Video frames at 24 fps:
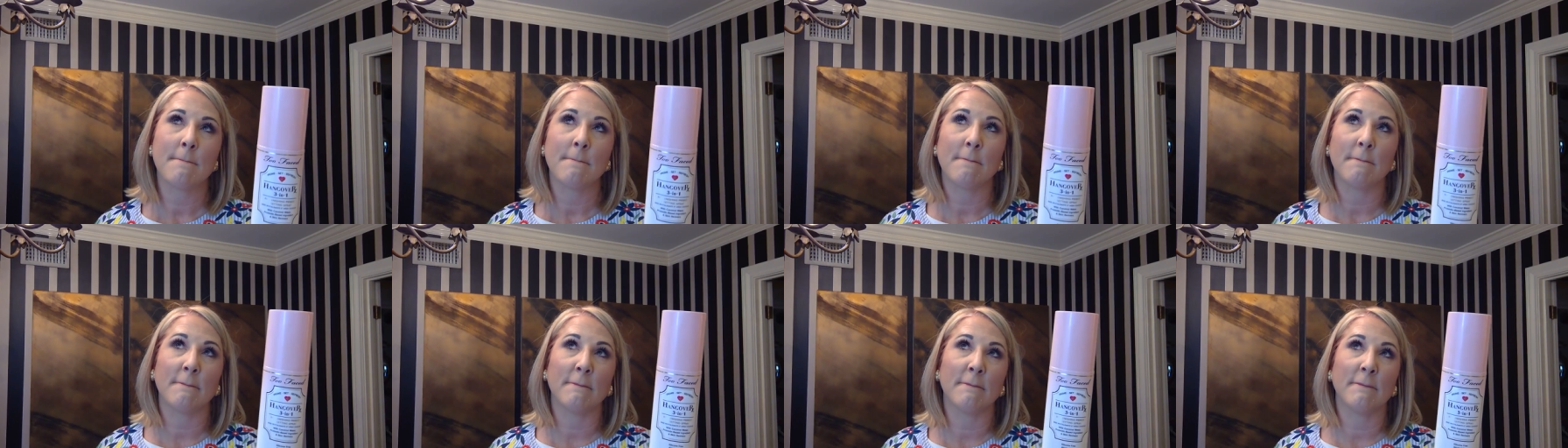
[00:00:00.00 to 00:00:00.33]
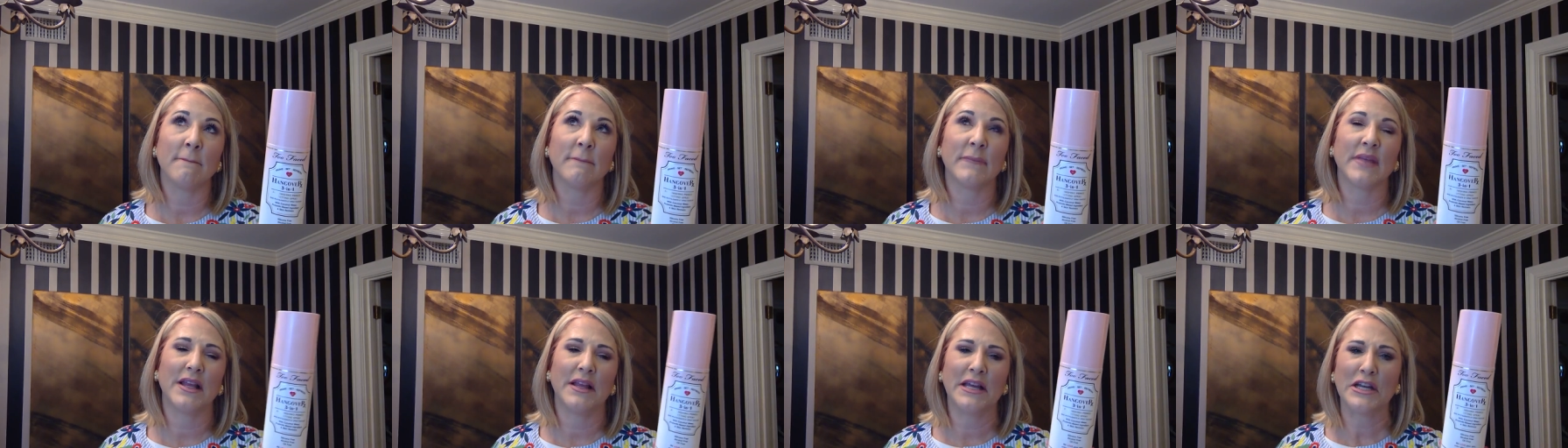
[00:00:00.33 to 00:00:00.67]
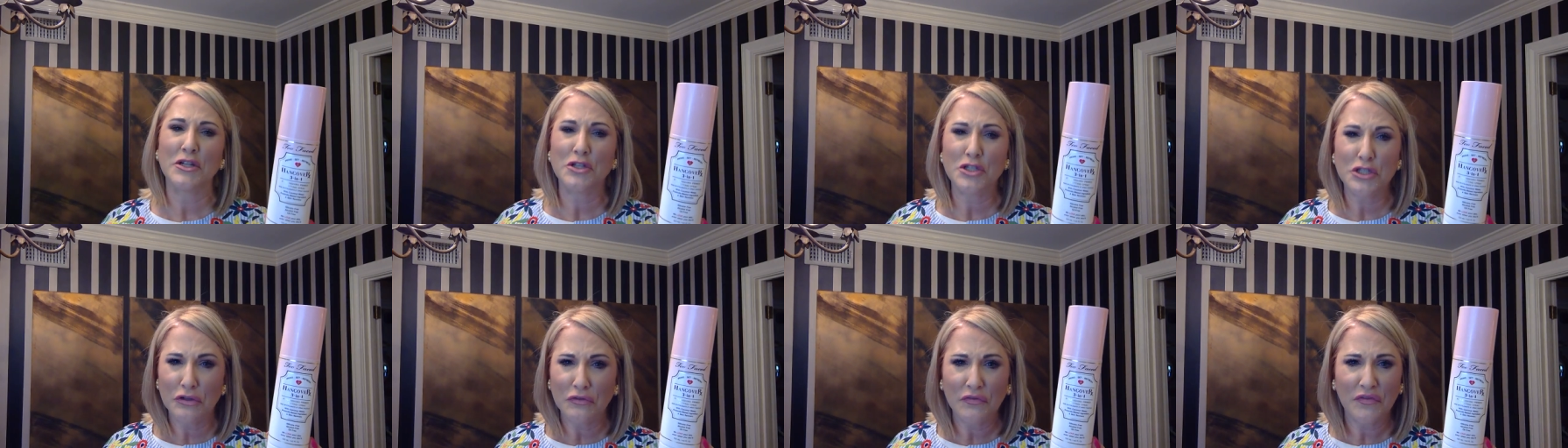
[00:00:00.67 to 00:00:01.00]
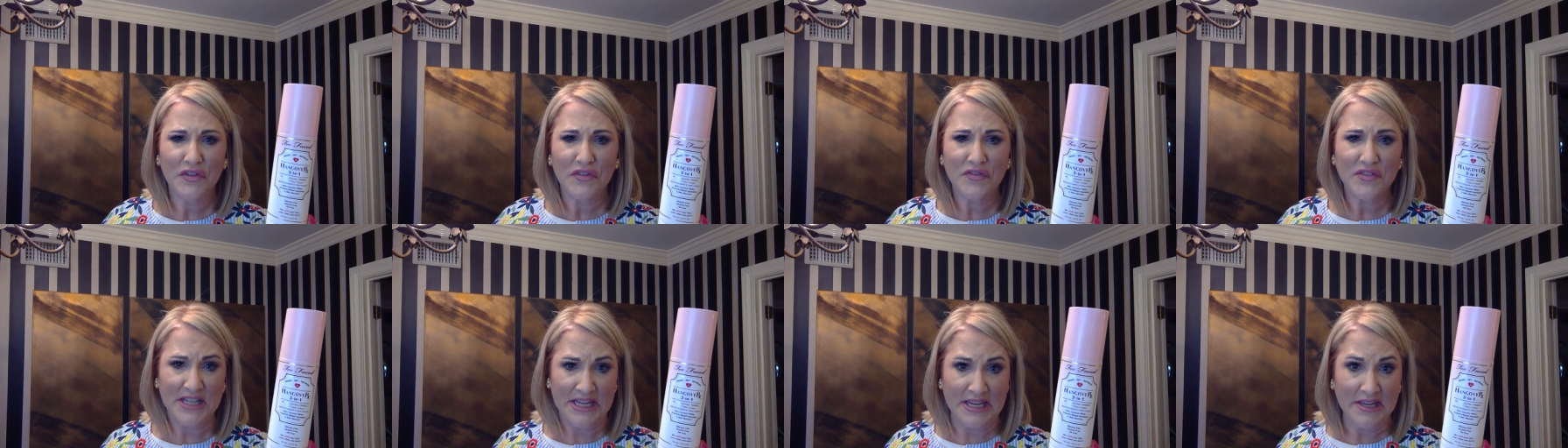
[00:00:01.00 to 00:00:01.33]
mm, like June
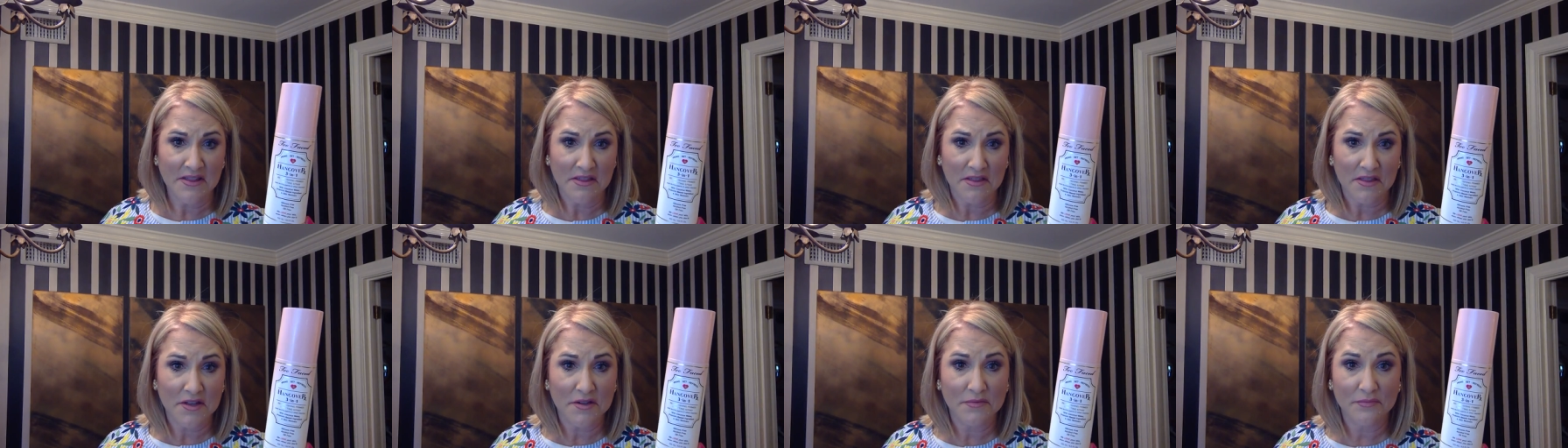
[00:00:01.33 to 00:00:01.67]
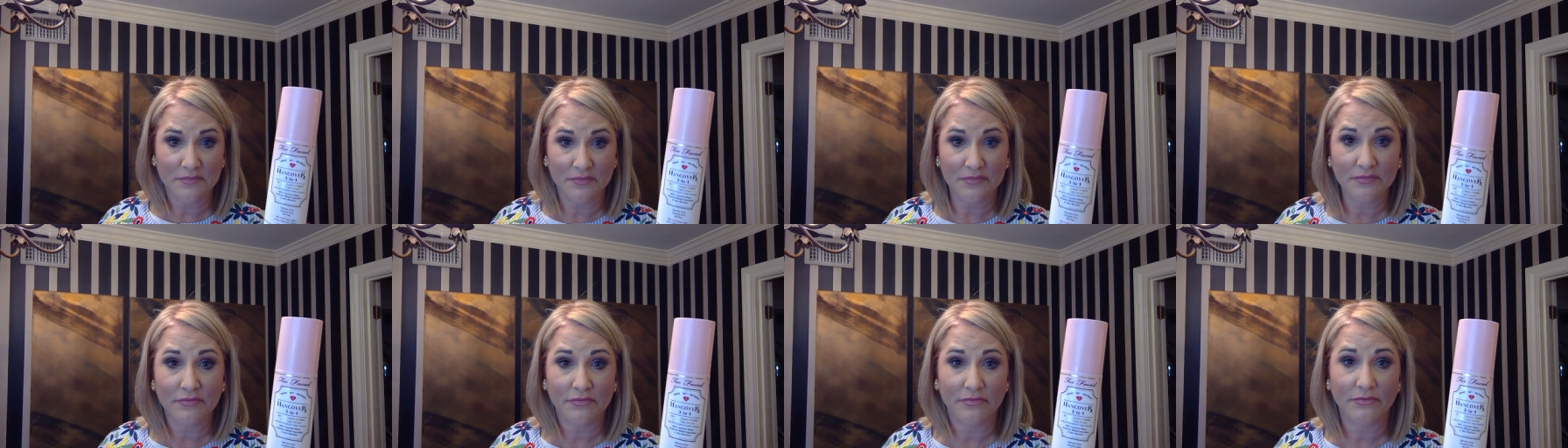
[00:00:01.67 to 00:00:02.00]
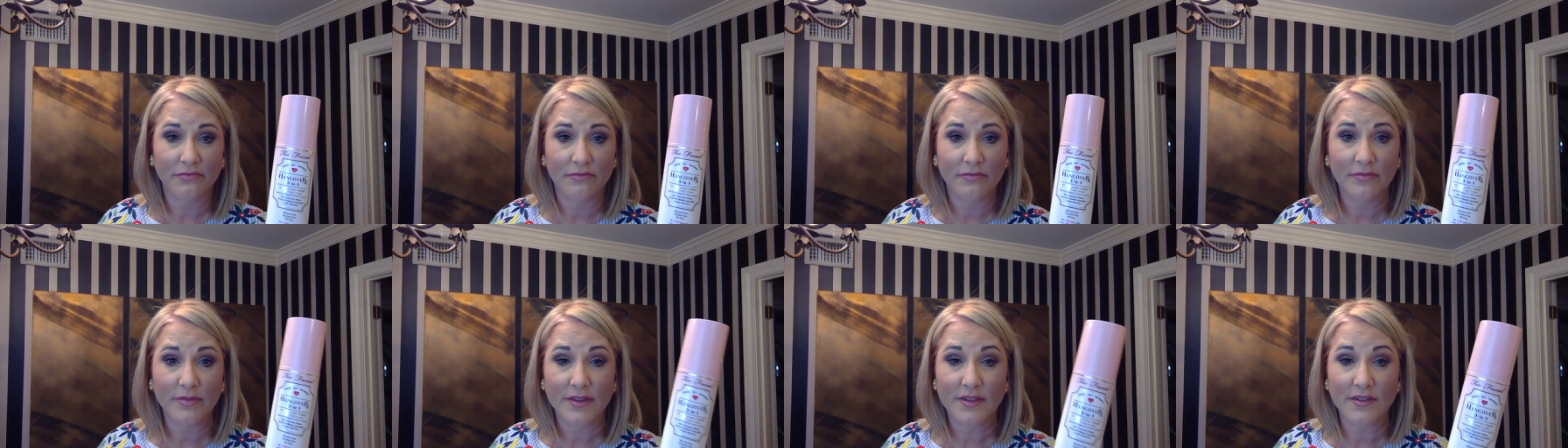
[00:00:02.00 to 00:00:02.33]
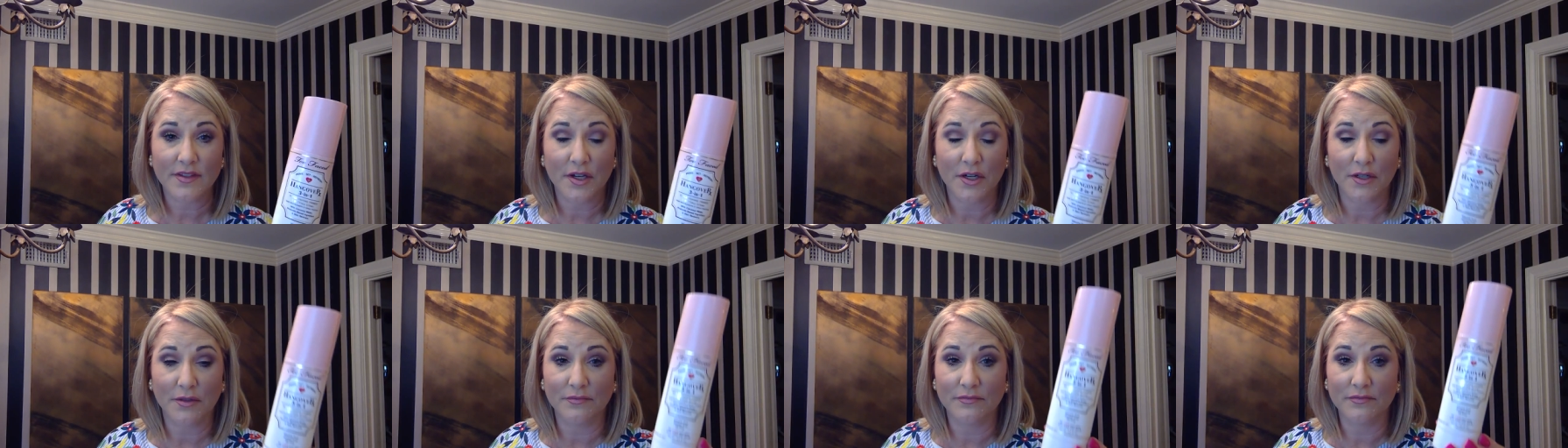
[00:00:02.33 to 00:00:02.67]
fifteenth.
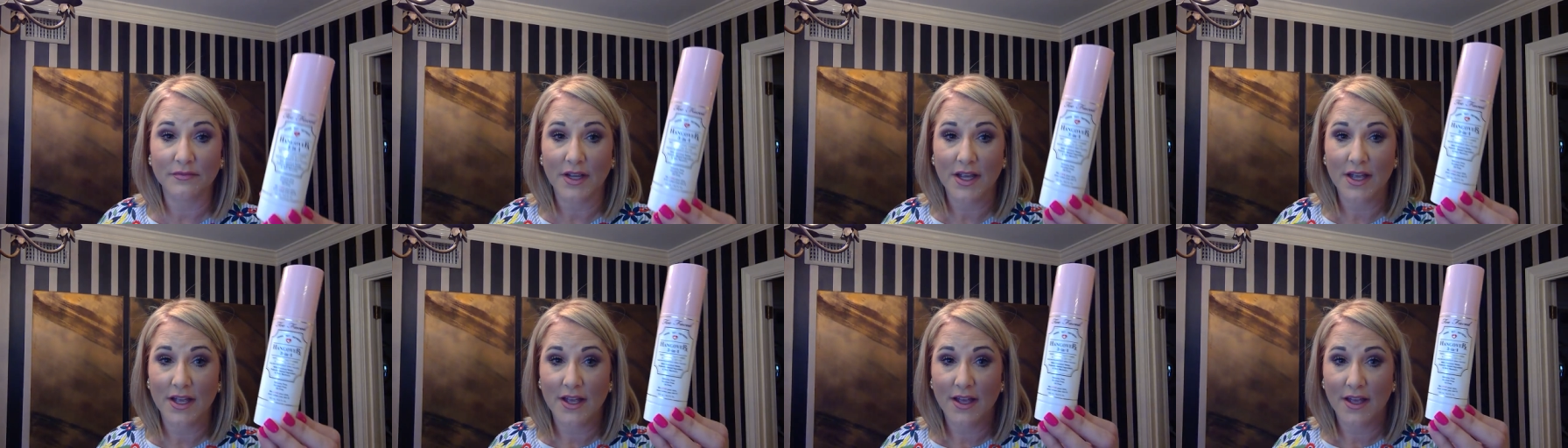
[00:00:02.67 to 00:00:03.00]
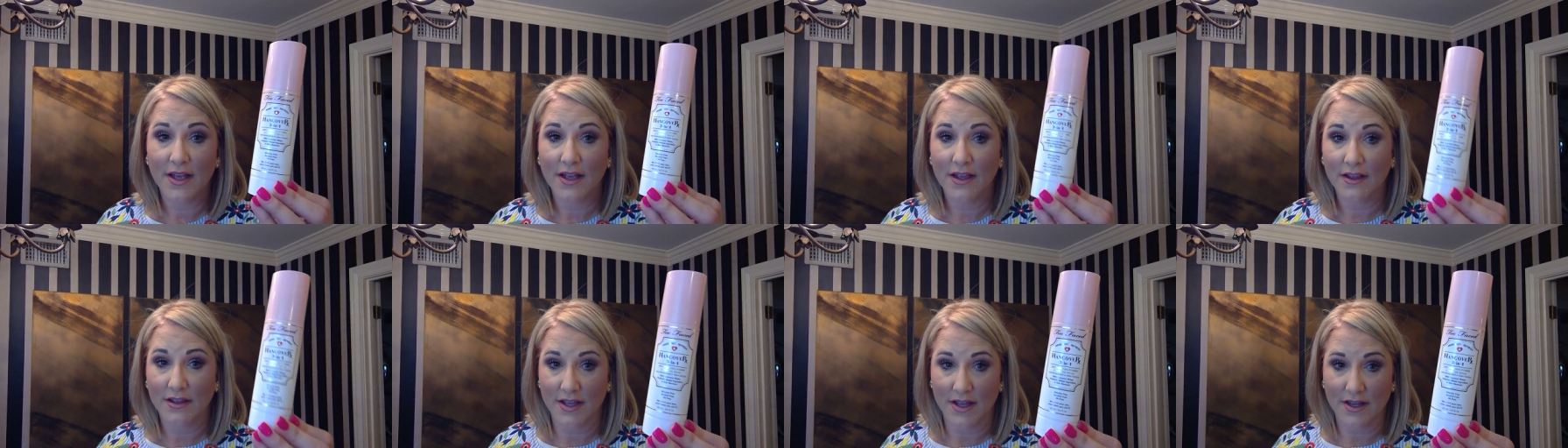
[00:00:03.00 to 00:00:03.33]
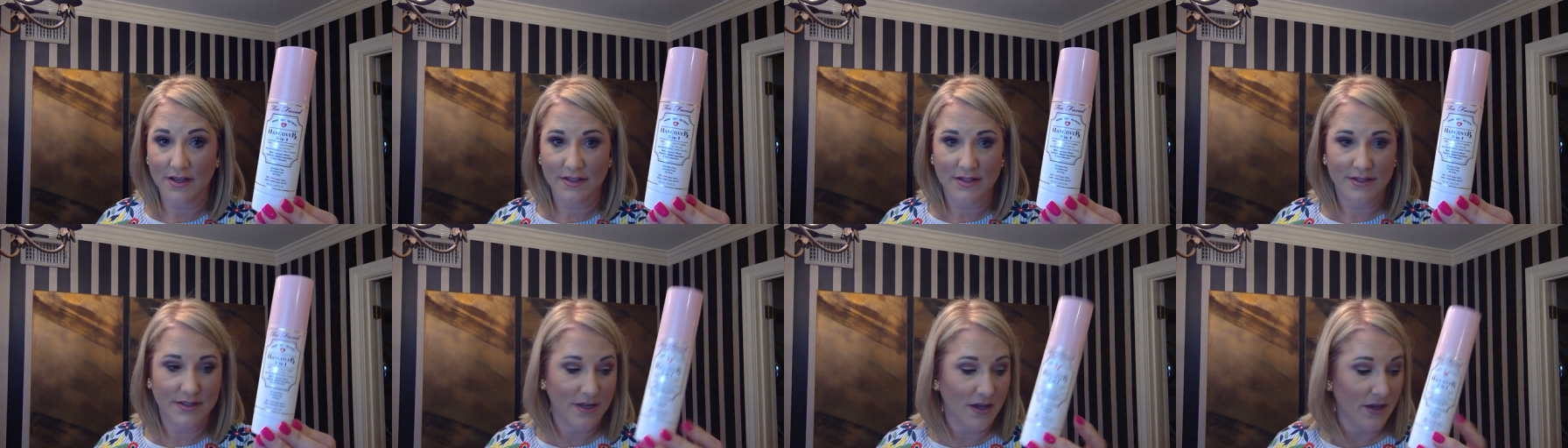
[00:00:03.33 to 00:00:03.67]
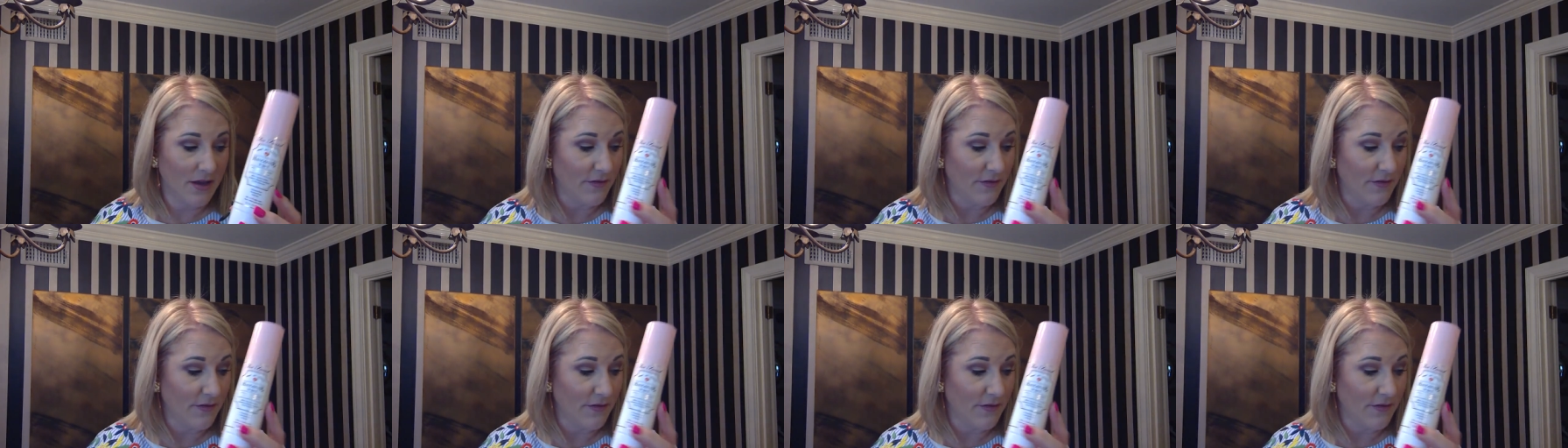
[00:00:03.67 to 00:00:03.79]
So yes,